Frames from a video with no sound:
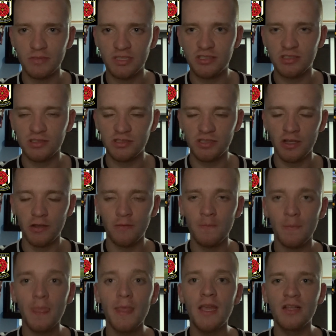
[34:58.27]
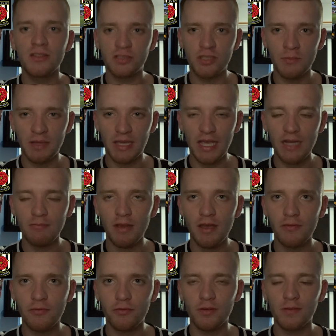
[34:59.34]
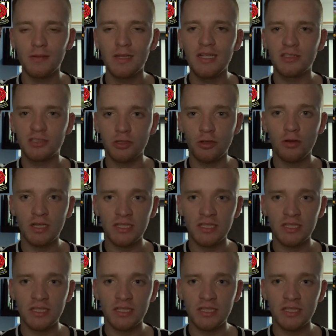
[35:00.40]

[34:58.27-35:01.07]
So, to begin with, Chorley